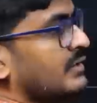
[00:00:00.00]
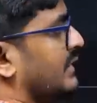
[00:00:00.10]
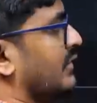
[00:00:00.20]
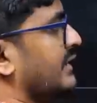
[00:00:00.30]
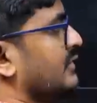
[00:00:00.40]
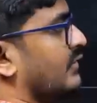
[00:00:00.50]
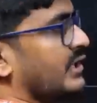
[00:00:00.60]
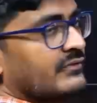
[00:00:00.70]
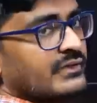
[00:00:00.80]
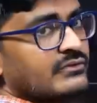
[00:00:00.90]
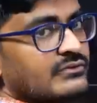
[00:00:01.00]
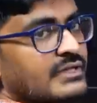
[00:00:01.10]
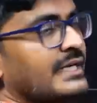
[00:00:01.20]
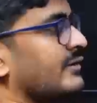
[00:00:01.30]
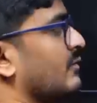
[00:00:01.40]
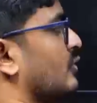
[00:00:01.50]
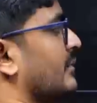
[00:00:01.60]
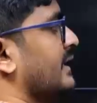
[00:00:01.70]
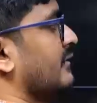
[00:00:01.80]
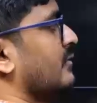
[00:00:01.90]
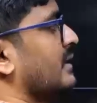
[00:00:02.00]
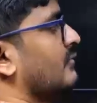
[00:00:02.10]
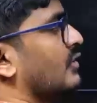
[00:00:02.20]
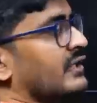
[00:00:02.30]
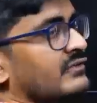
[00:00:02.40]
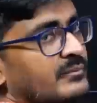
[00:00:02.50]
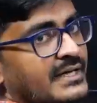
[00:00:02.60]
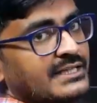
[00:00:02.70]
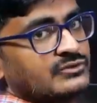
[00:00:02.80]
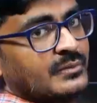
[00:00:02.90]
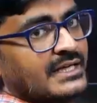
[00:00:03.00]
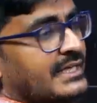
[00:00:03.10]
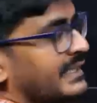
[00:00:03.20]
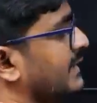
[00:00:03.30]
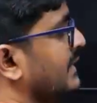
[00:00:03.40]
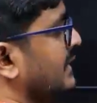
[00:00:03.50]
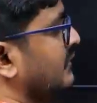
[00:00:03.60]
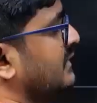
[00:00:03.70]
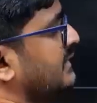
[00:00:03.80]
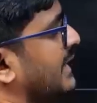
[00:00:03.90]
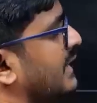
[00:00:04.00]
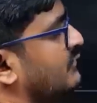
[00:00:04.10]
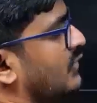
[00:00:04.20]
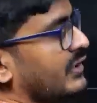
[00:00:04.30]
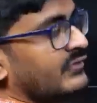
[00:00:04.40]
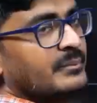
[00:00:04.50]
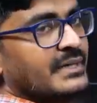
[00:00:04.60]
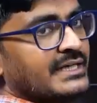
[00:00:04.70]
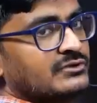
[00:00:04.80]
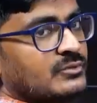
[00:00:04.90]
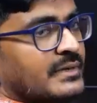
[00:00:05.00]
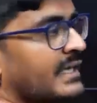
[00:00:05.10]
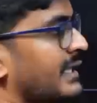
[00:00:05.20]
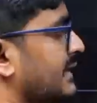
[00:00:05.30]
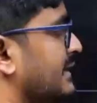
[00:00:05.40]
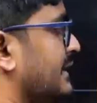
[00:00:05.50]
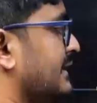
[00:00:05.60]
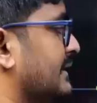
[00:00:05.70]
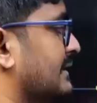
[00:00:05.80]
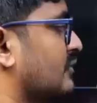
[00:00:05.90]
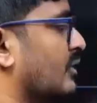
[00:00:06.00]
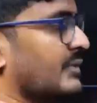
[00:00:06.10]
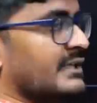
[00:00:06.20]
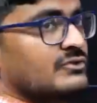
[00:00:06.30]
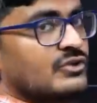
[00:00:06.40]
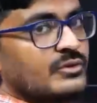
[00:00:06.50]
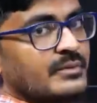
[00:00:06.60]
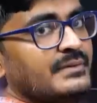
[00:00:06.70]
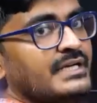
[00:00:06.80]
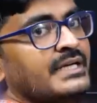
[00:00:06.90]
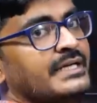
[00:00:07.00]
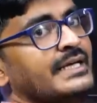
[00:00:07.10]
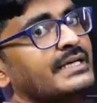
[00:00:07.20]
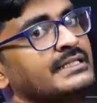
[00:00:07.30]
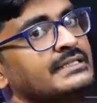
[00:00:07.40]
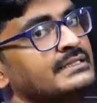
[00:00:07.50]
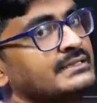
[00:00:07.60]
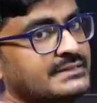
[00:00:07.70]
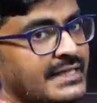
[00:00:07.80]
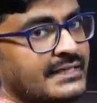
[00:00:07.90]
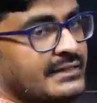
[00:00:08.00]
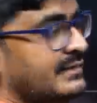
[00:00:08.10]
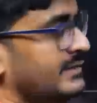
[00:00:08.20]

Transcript: Now it is 45, later moment it will become 45 minus omega t. If this angle is 45 minus omega t, then this component is going to become a sin